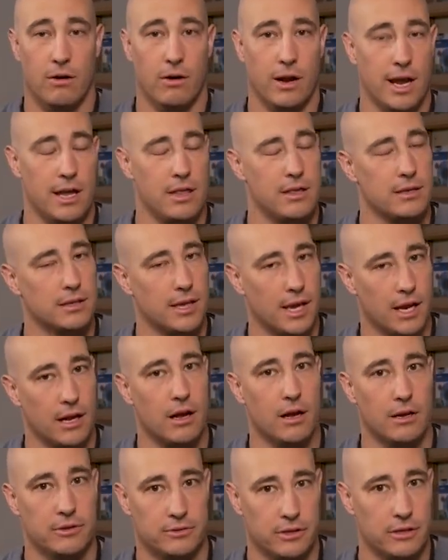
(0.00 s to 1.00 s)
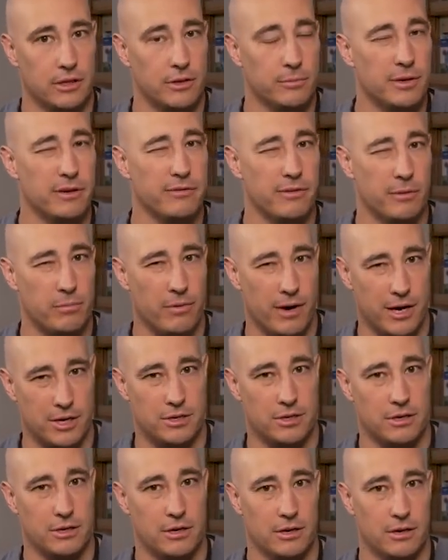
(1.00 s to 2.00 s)
Okay, this can cause a little bit of a
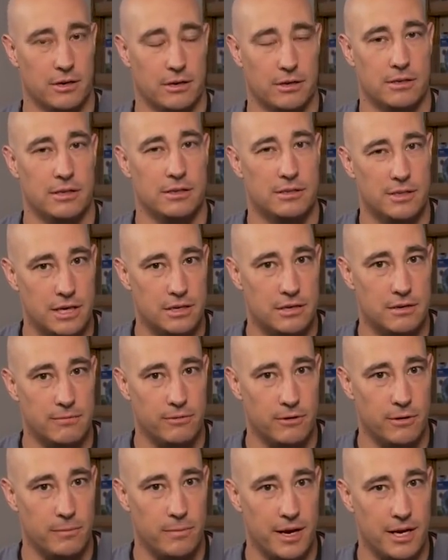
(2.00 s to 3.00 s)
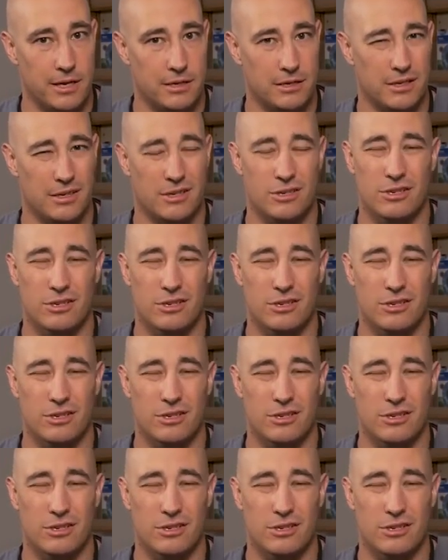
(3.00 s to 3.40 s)
pressure sensation for a patient.